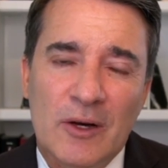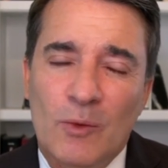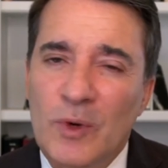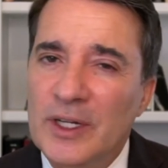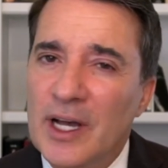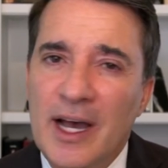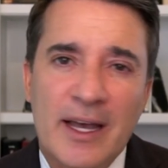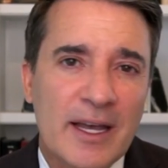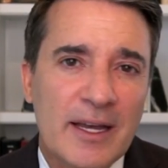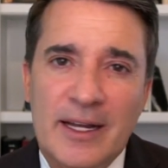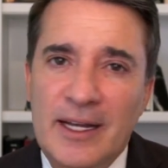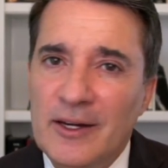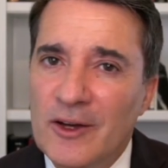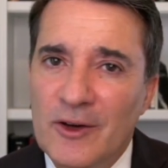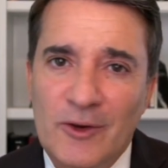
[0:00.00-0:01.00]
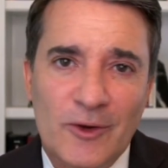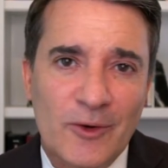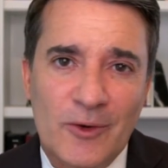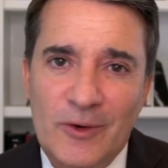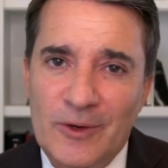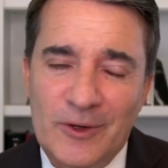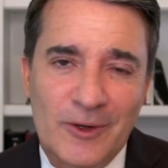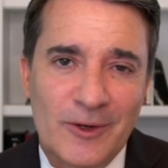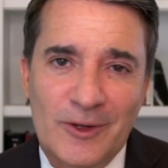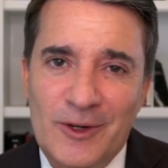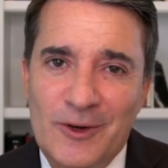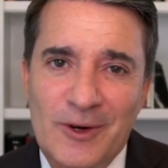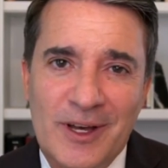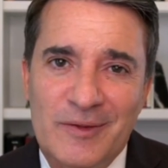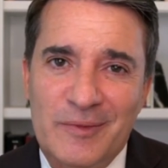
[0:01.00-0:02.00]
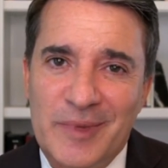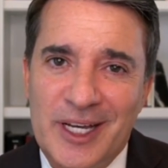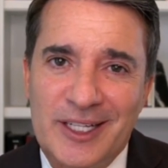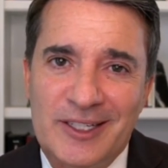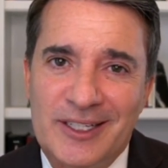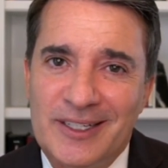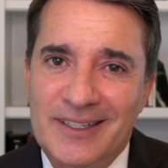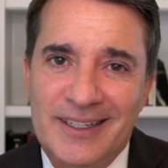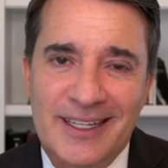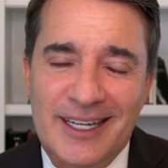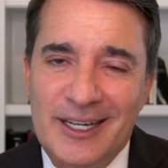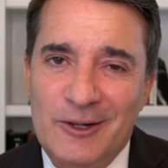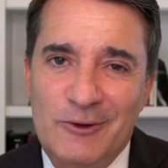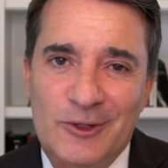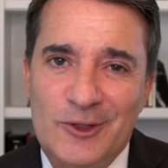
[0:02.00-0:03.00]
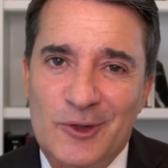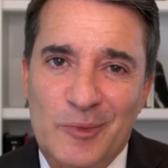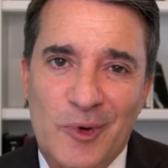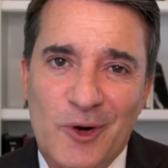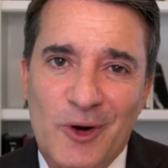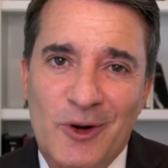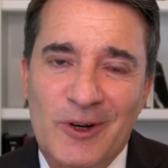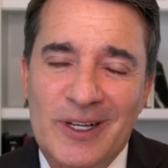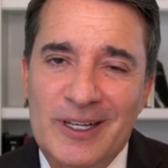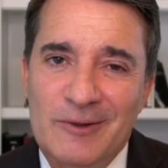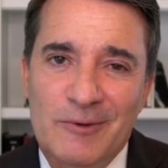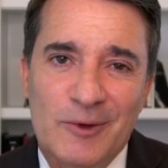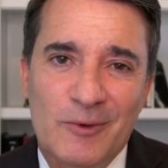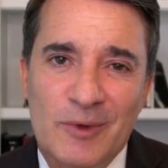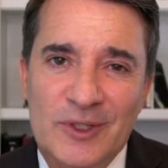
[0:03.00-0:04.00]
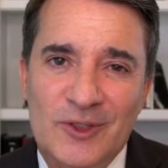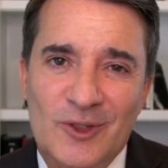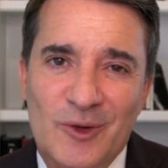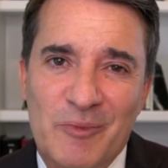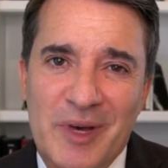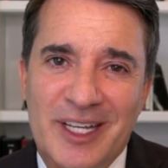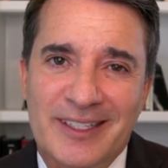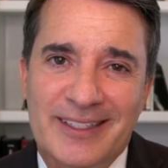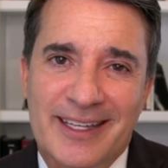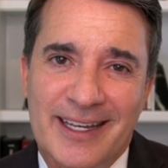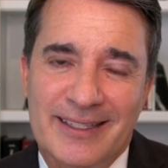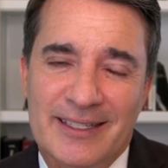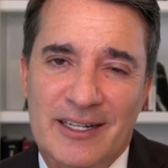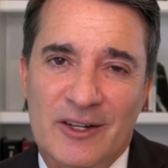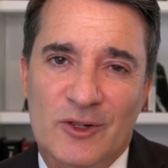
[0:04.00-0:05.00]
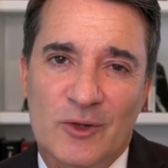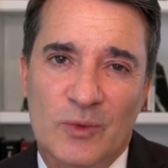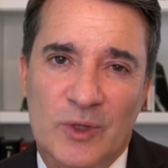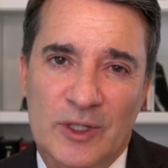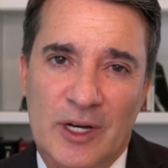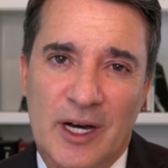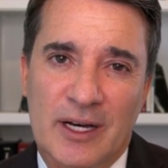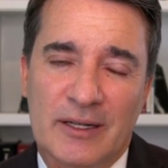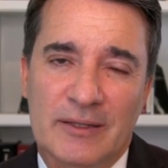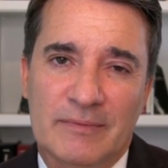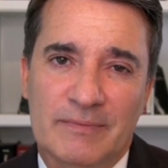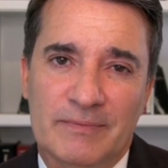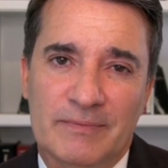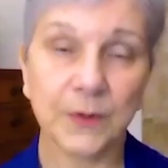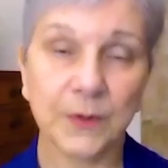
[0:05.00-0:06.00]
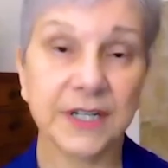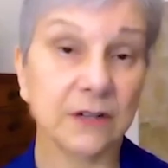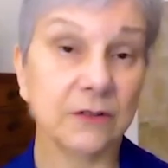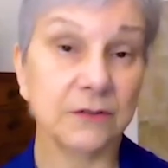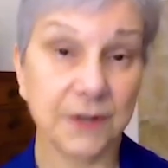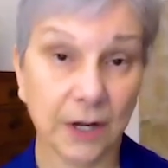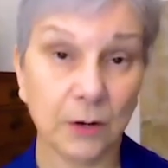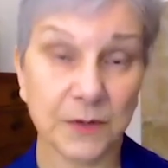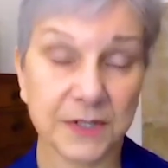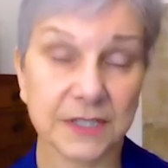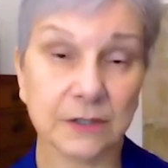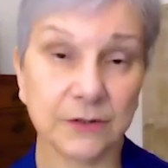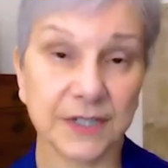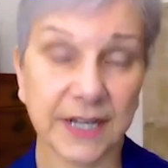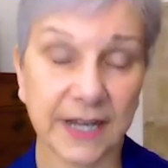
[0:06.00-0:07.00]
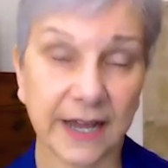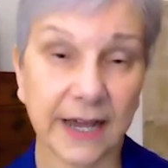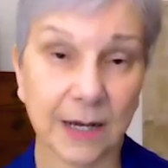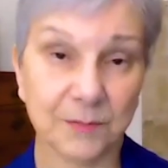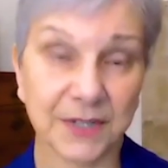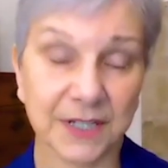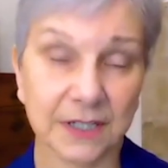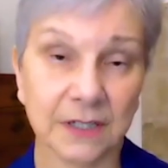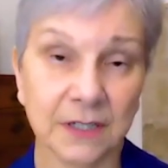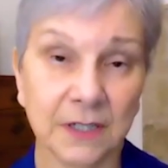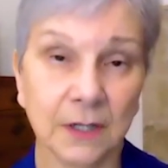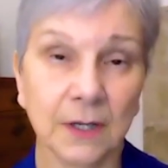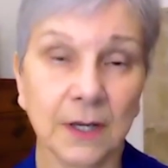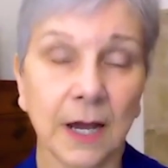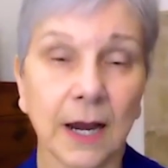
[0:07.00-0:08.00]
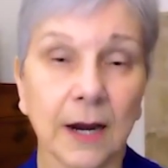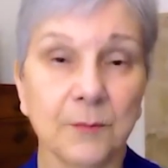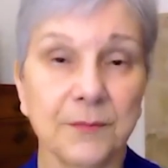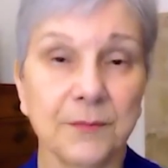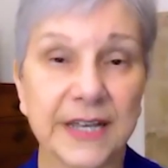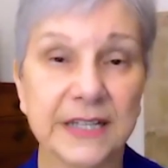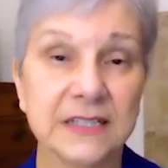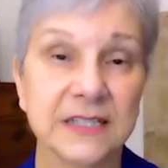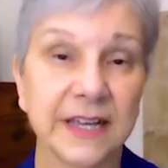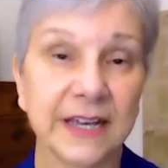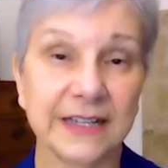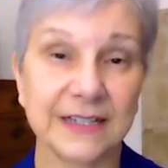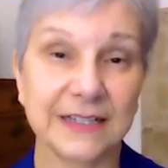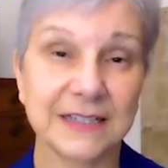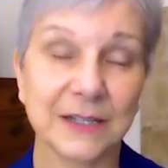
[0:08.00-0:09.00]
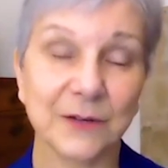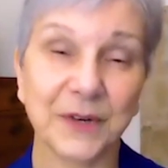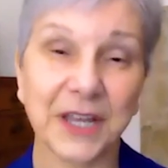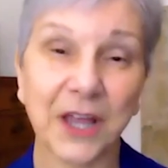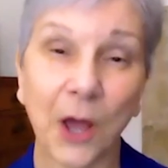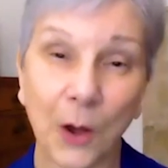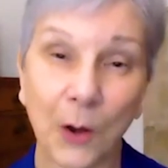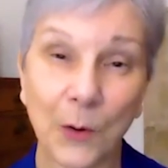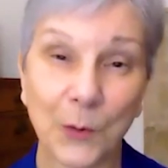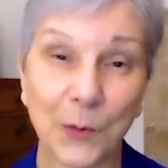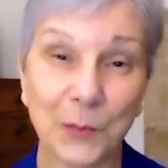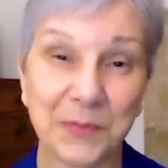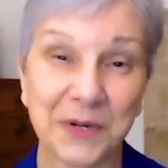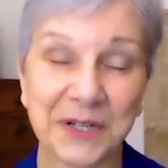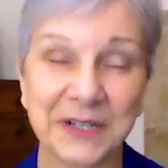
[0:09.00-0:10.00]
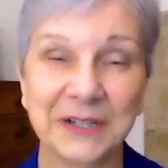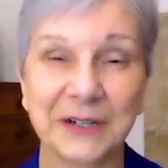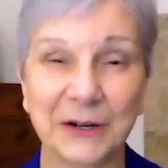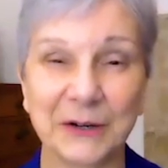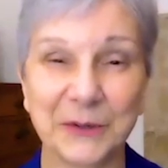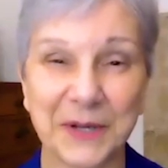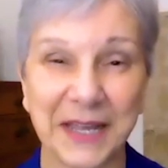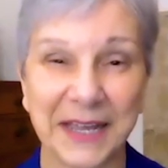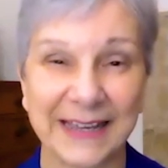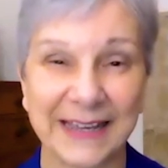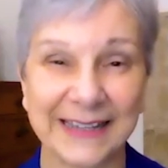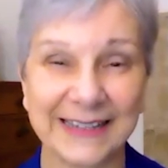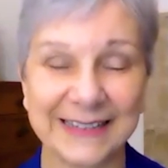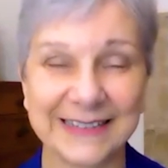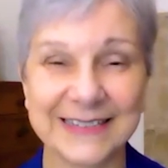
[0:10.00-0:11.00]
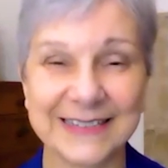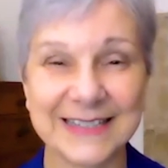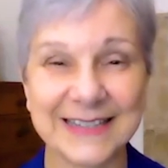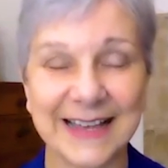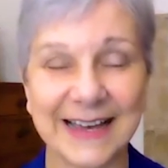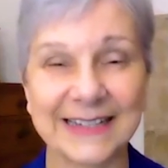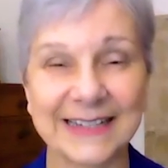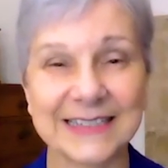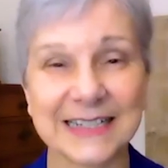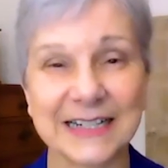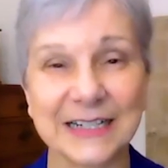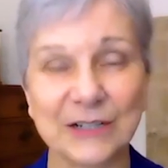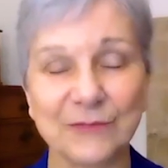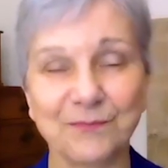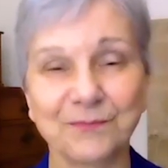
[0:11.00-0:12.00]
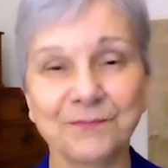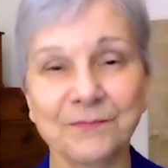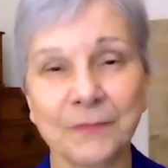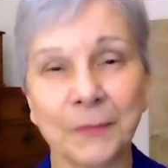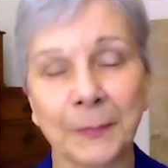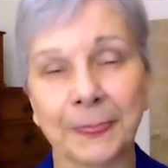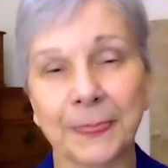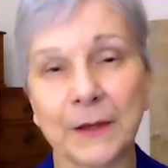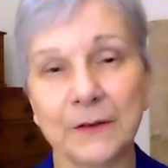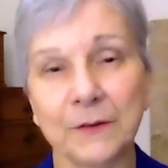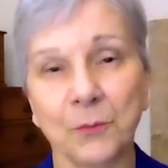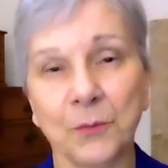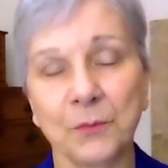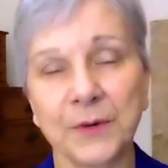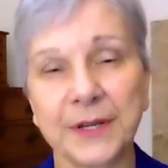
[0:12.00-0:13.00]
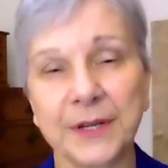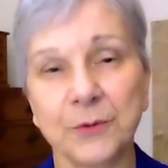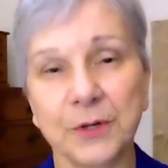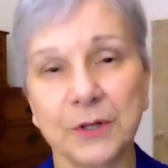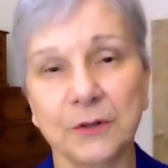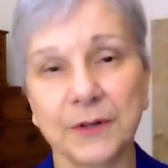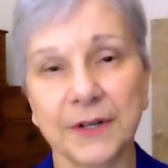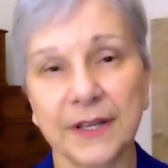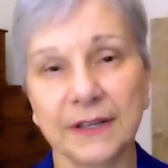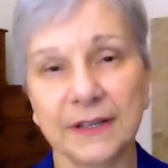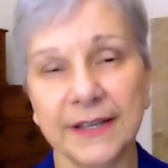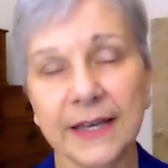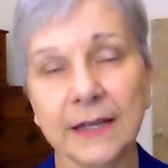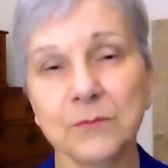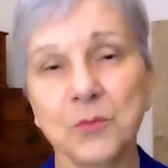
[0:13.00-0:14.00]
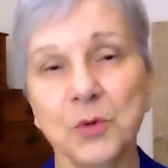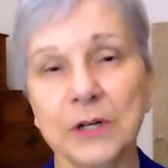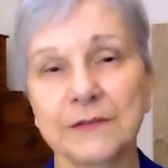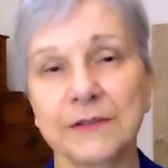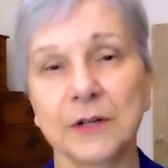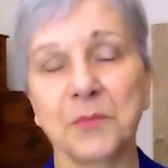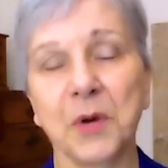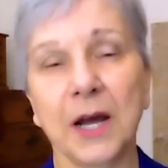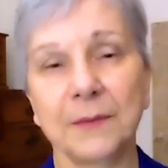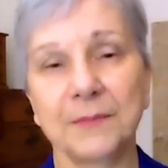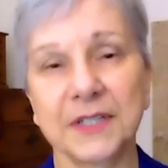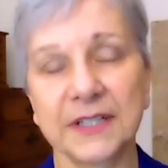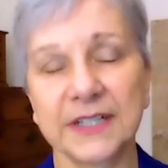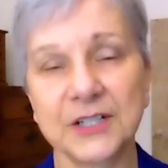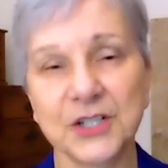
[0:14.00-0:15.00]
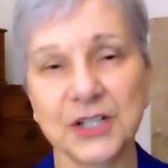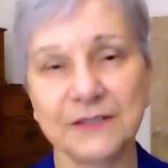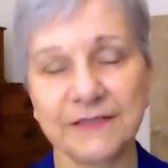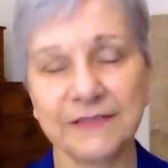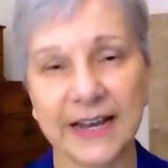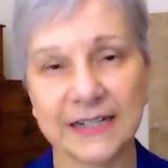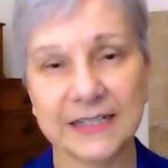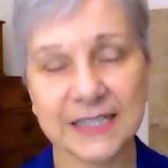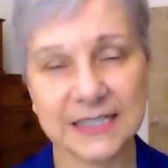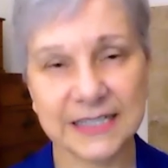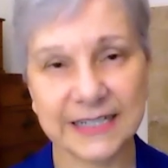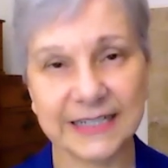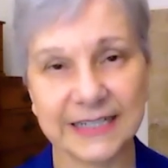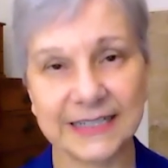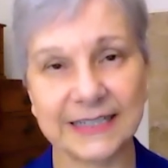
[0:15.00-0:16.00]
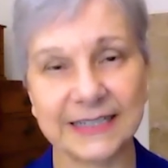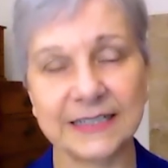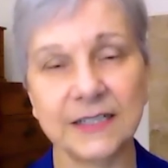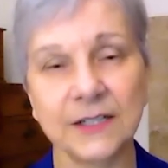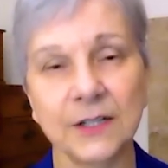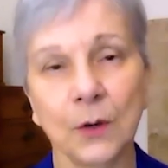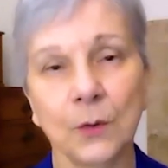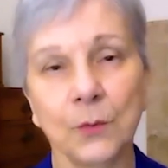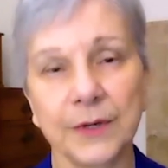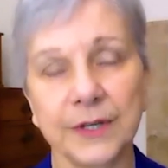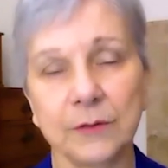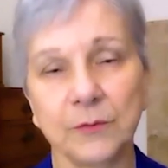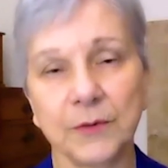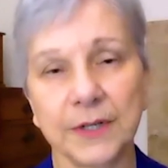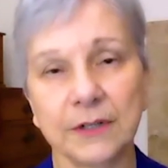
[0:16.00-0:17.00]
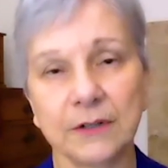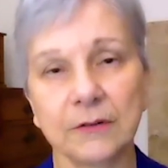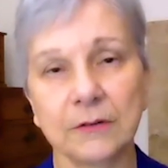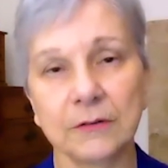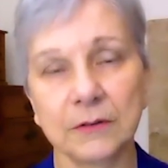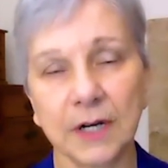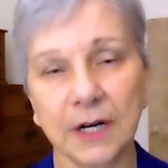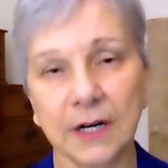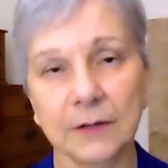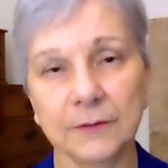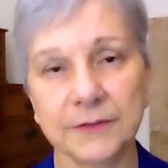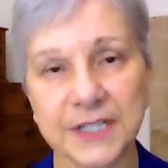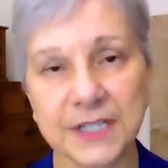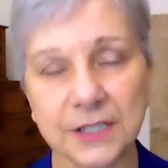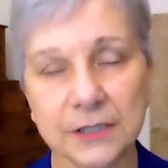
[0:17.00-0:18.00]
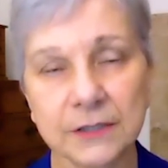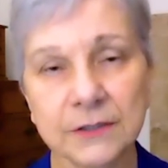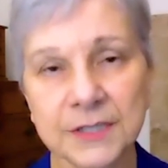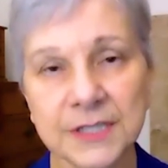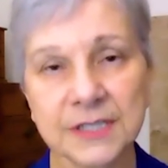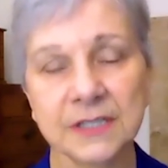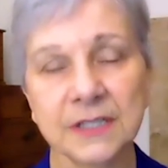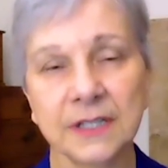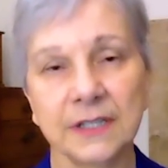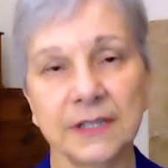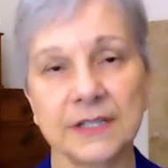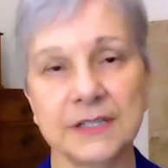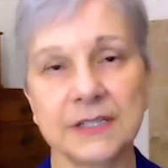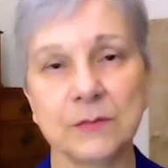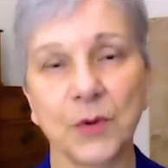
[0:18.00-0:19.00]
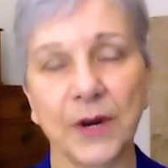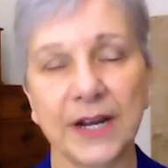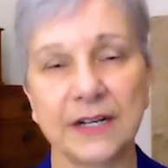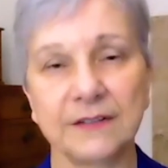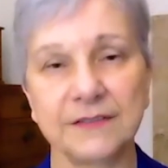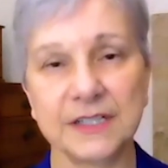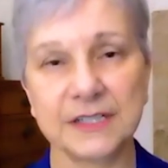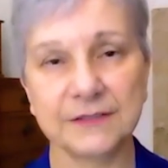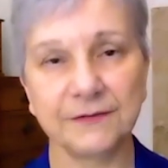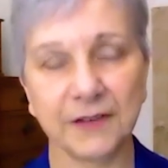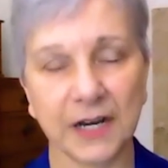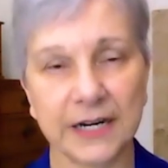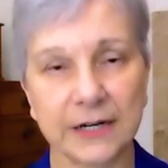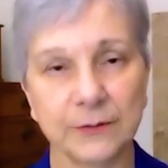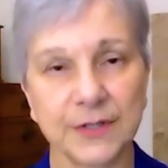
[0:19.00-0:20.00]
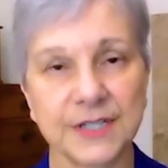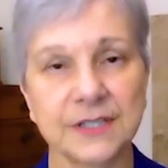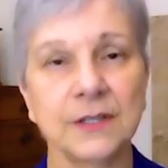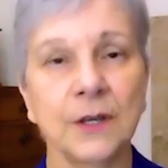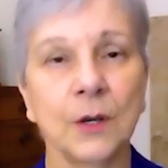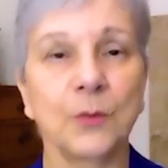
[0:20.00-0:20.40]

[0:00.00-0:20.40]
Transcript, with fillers: What? And I know you're you don't have magic, crystal ball. What's your best guess, Dr. Woodcock? We don't know what's going to happen. Our best case that we hope, okay, is that um, we will get more of our population vaccinated. We will uh, reduce the spread of this virus.